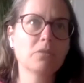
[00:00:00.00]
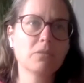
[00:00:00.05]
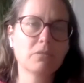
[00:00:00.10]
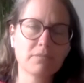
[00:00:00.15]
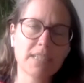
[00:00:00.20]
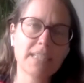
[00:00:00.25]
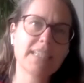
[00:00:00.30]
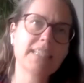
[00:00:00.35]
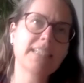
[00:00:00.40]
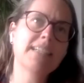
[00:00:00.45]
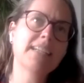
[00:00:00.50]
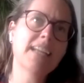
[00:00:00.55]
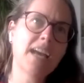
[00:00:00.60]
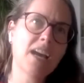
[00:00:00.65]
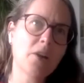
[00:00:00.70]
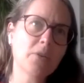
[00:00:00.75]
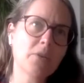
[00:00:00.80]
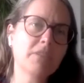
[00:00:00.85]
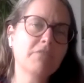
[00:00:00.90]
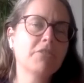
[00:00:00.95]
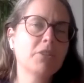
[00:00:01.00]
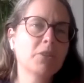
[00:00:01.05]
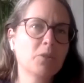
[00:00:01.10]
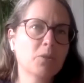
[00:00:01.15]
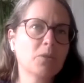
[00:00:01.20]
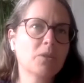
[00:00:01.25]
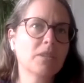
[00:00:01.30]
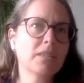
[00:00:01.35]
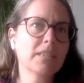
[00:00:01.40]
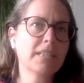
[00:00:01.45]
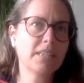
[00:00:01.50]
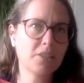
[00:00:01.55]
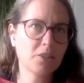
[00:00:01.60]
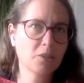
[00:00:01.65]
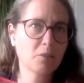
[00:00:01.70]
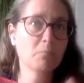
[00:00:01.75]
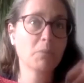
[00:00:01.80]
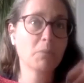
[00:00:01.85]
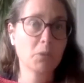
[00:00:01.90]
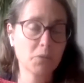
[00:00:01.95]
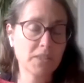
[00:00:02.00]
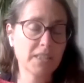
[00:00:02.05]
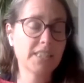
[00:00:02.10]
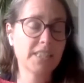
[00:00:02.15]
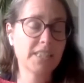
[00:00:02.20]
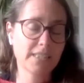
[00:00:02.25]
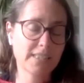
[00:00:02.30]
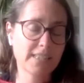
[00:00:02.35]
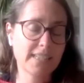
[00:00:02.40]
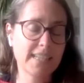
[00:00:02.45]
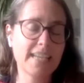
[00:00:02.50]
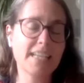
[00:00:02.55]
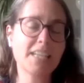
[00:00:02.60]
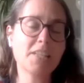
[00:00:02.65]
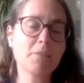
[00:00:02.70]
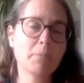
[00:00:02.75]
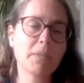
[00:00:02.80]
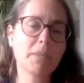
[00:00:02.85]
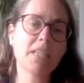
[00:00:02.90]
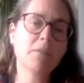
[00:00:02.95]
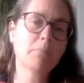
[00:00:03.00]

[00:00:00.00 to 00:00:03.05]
right now, if you Google it, you'll mostly just get me.